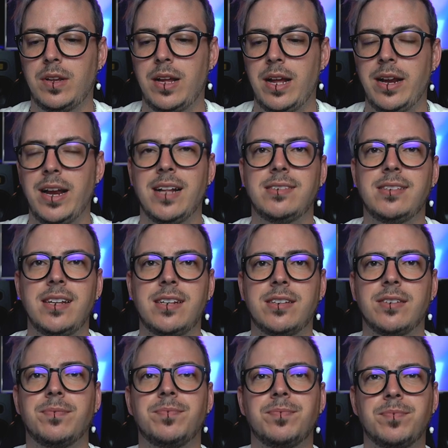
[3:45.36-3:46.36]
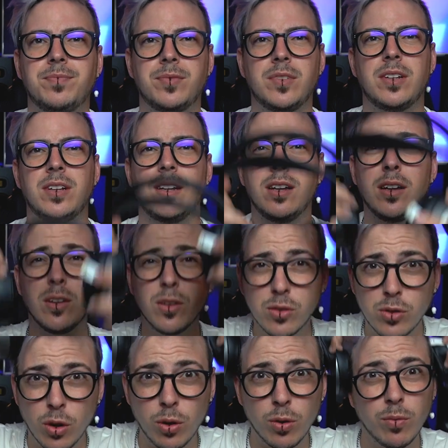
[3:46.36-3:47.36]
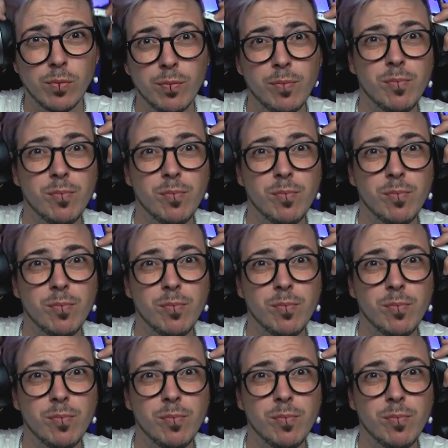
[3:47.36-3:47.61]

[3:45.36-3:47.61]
And that's it. So